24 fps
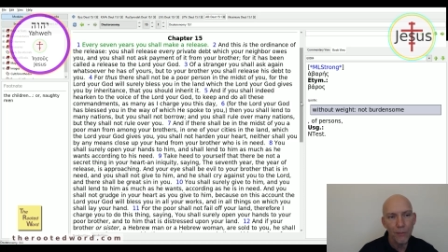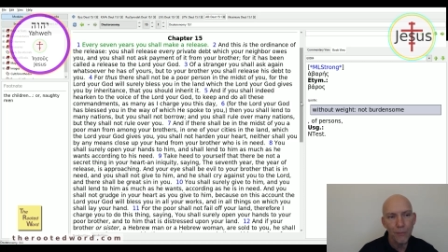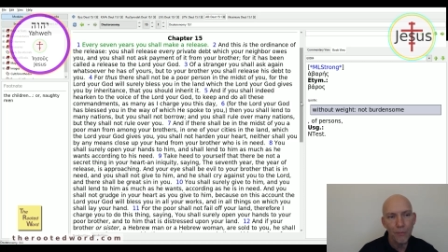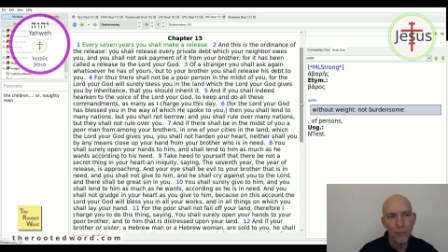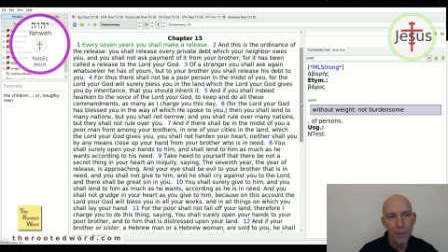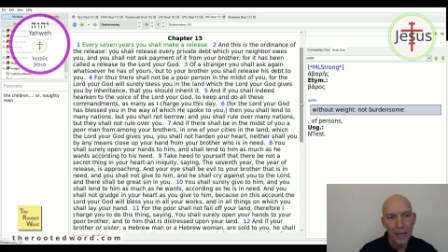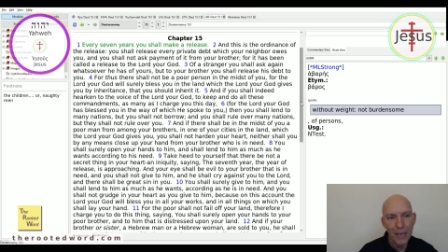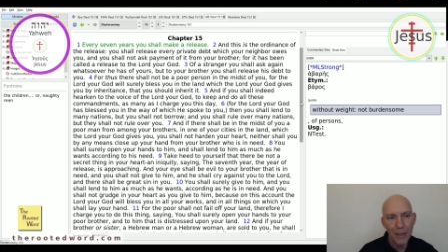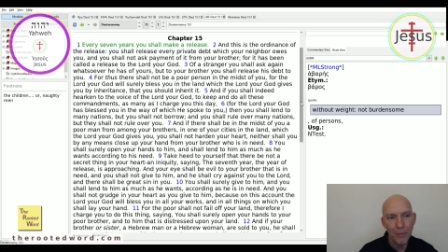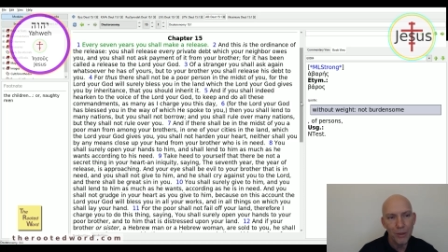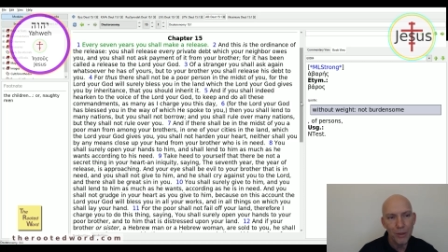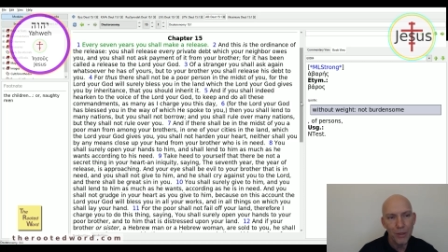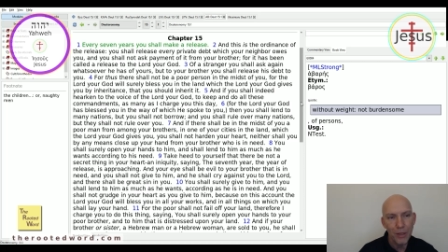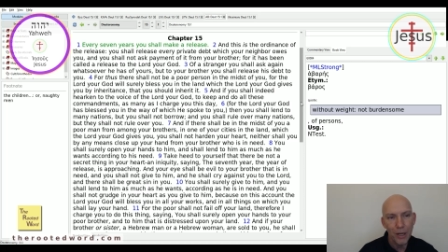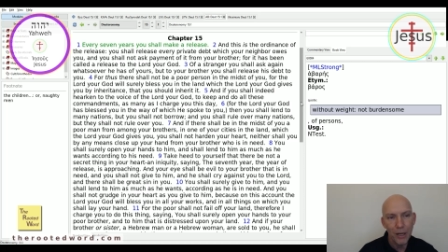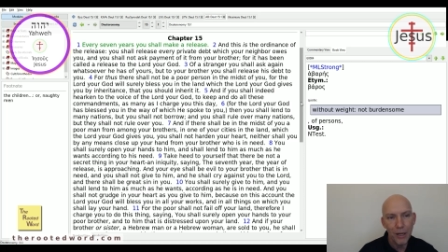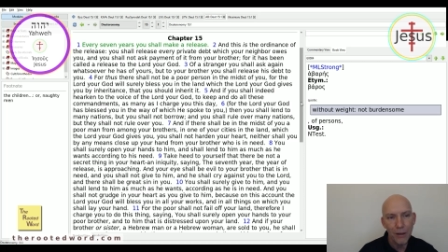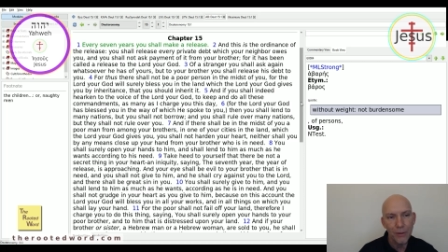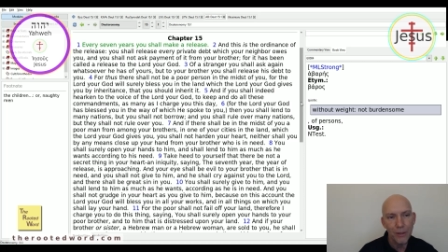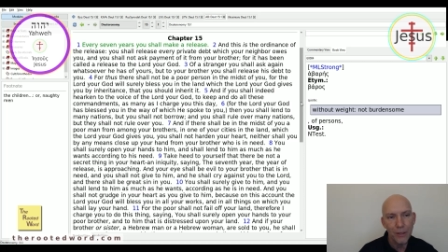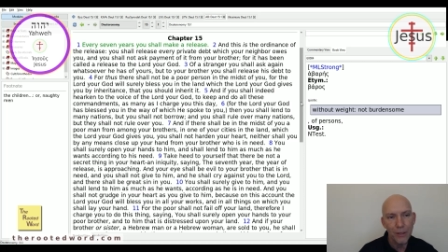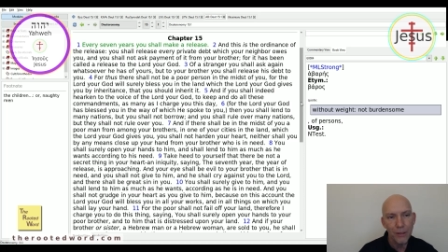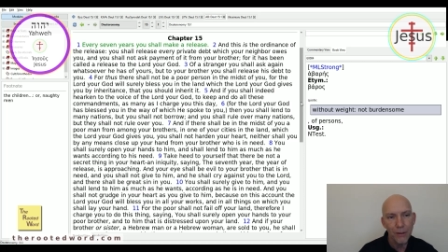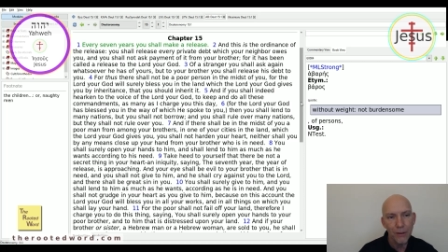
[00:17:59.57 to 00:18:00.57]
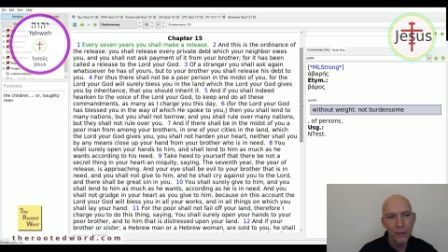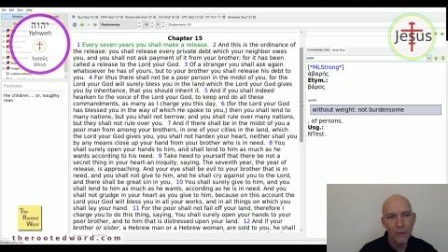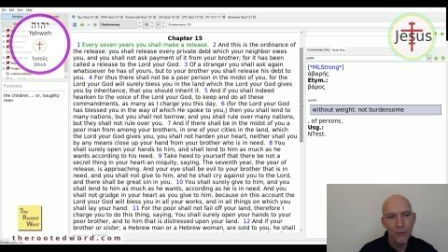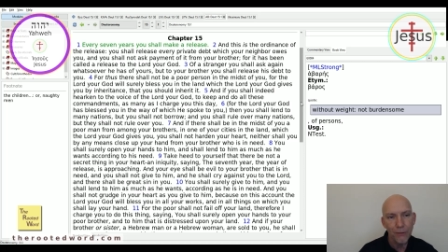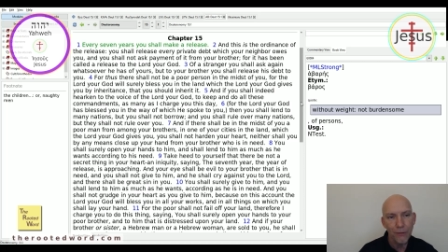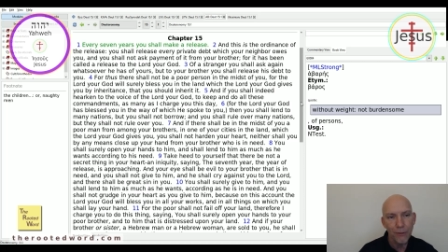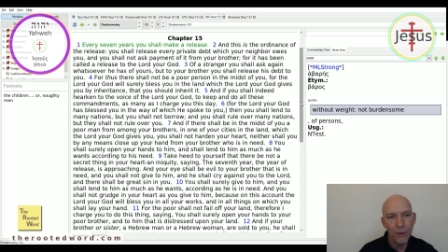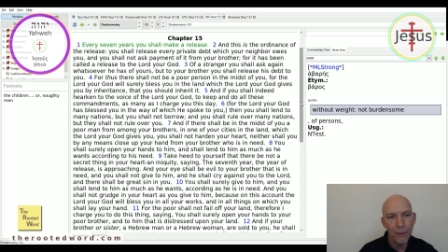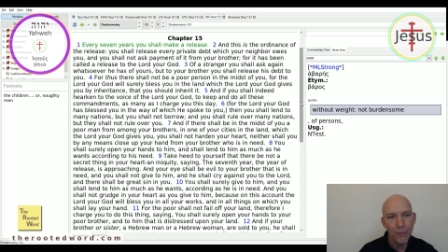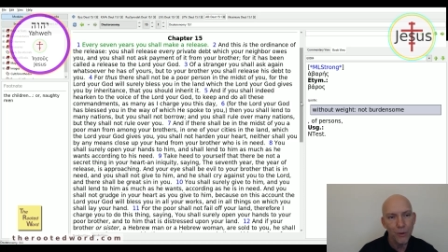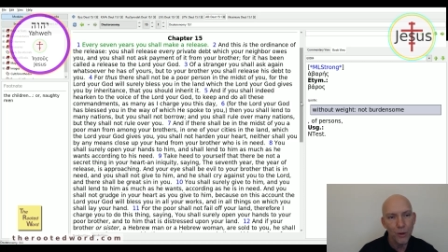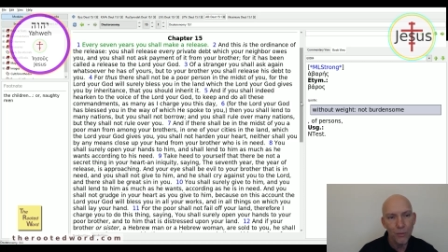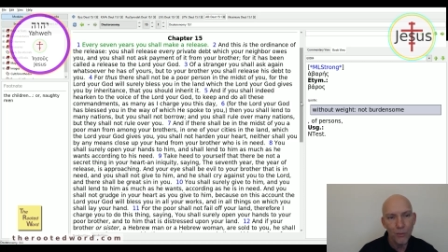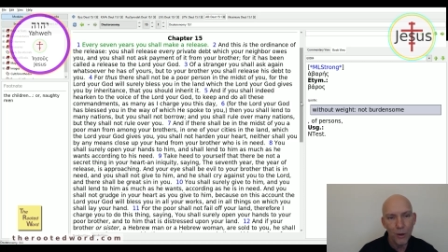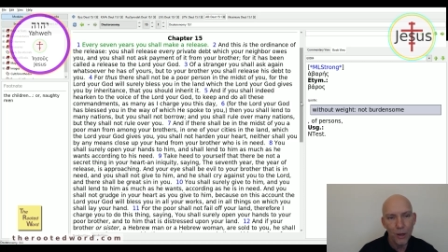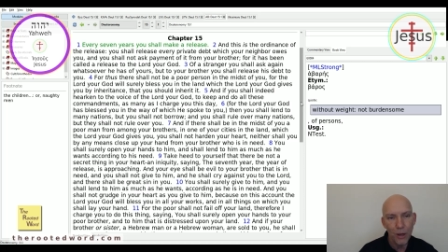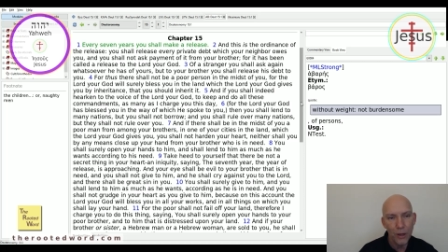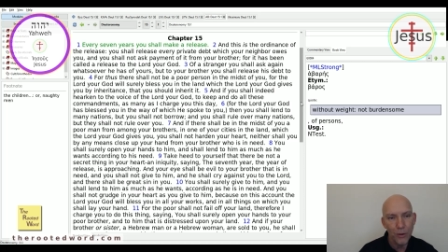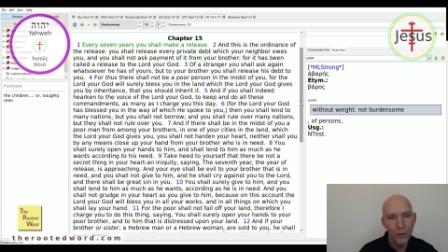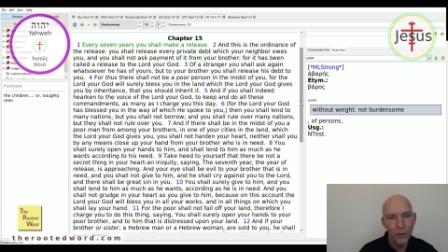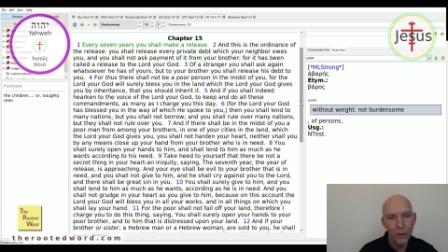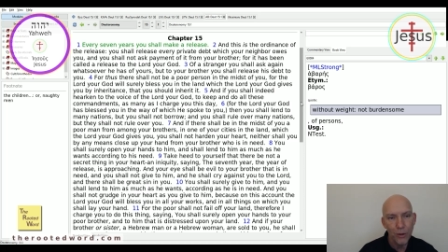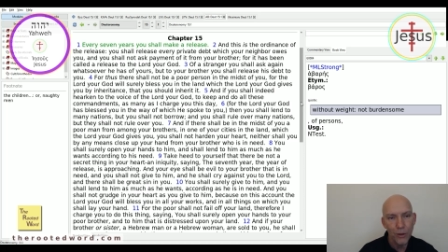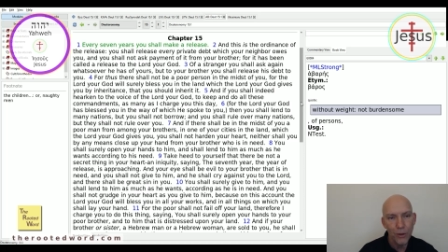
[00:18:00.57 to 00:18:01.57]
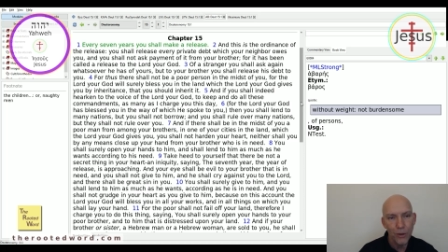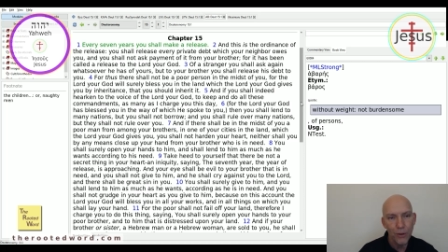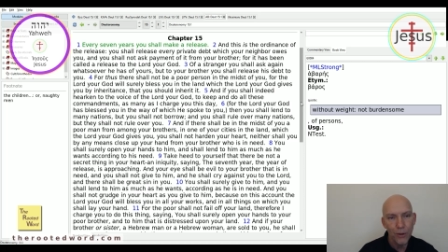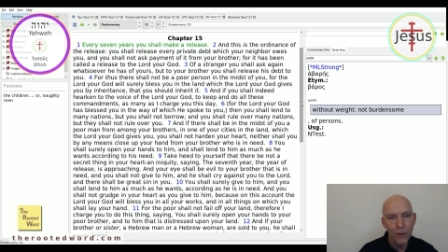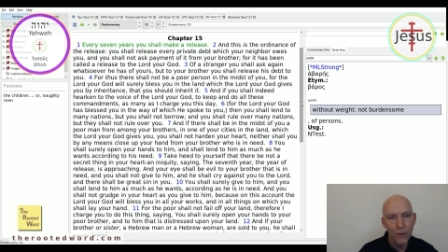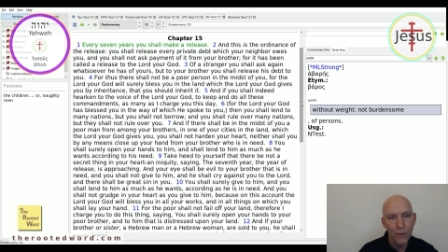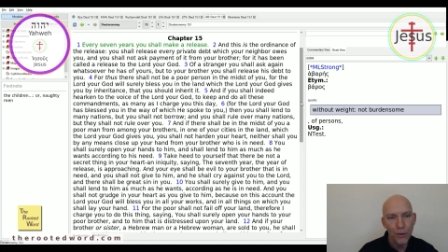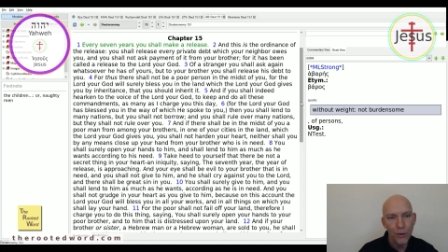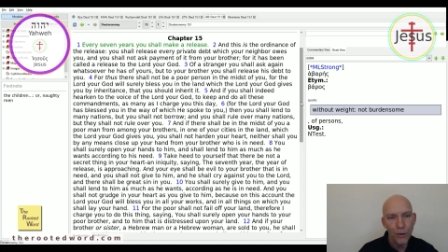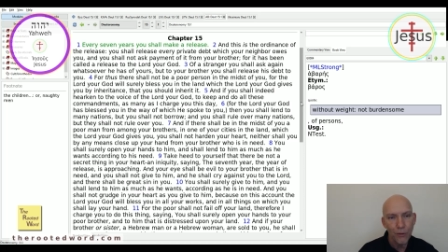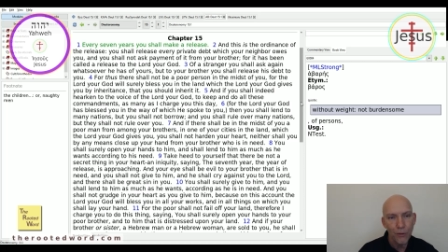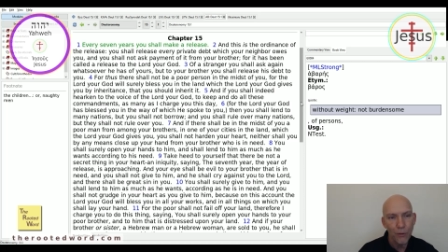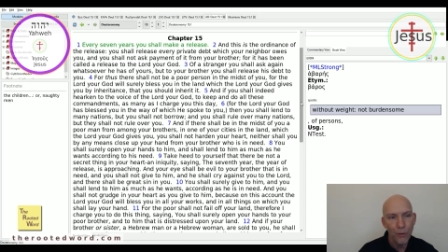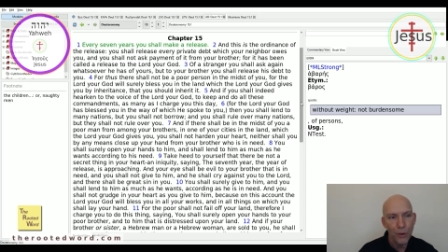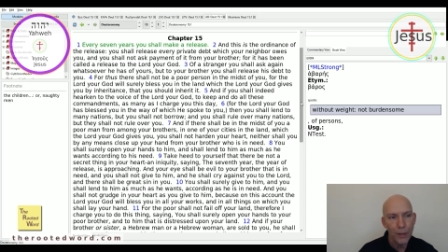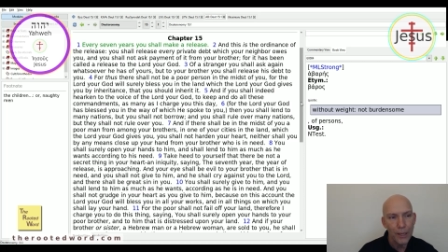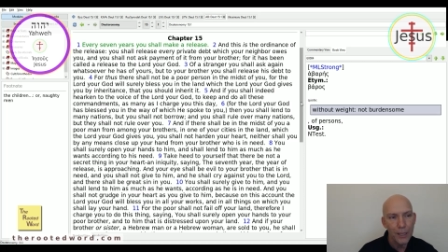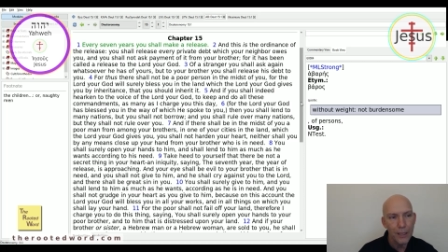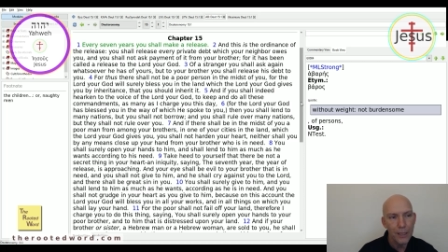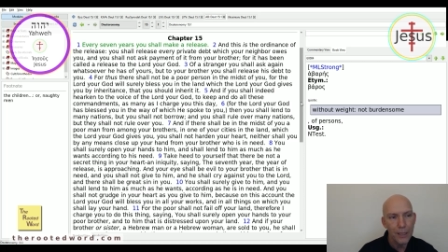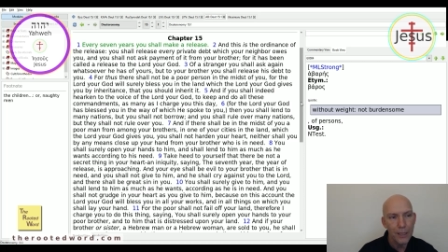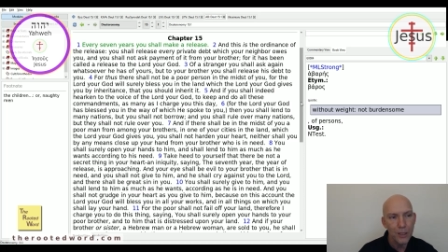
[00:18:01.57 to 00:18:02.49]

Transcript: payment of it from your brother, for it has